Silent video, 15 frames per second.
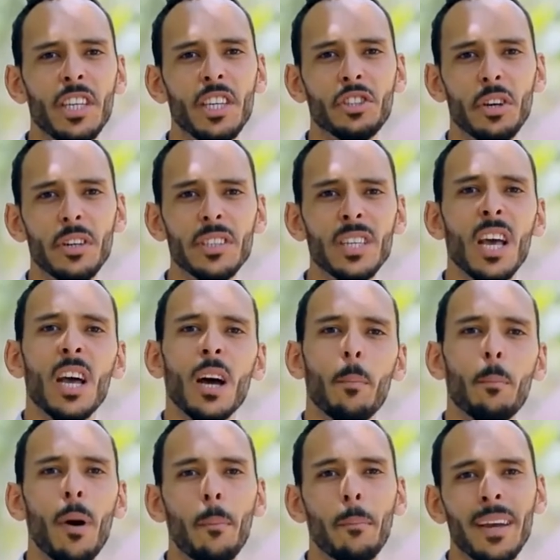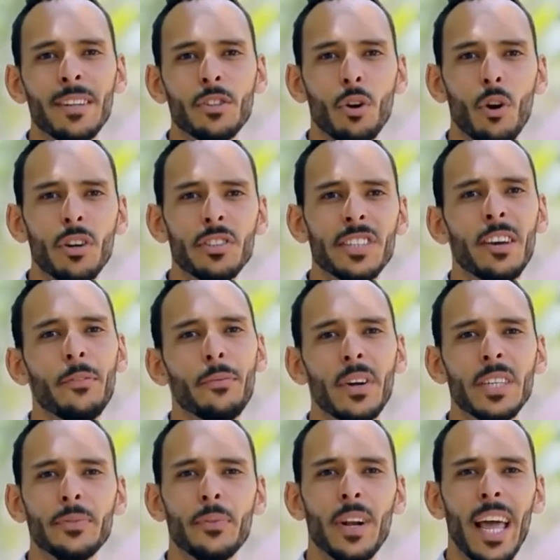teachers, but mentors and
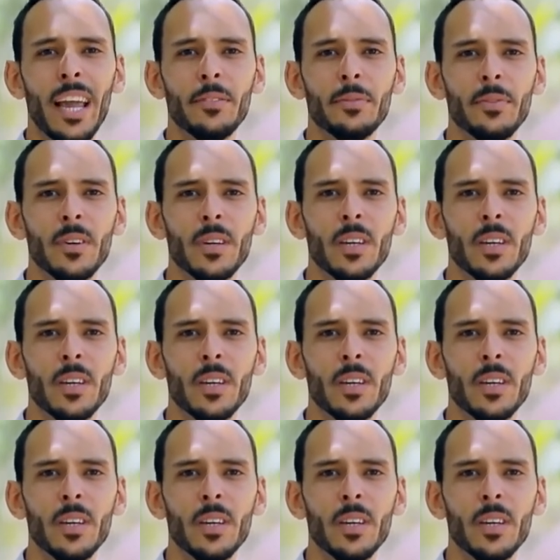friends for life.